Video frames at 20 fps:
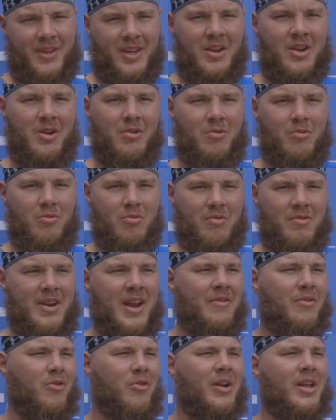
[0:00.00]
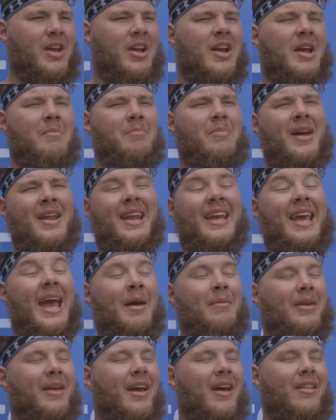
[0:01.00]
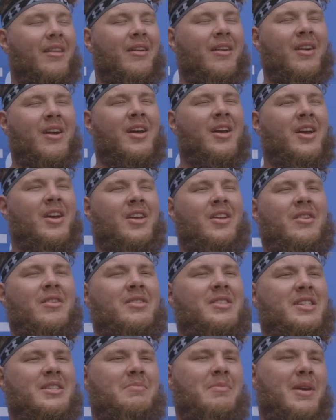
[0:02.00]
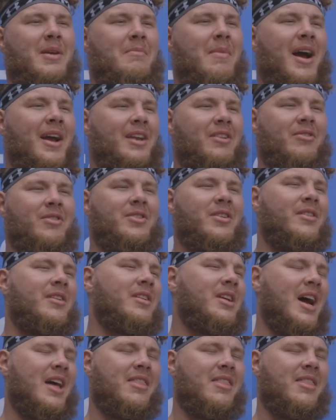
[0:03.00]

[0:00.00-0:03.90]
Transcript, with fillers: you know, never really playing a game together, you know, just me and Mike returning.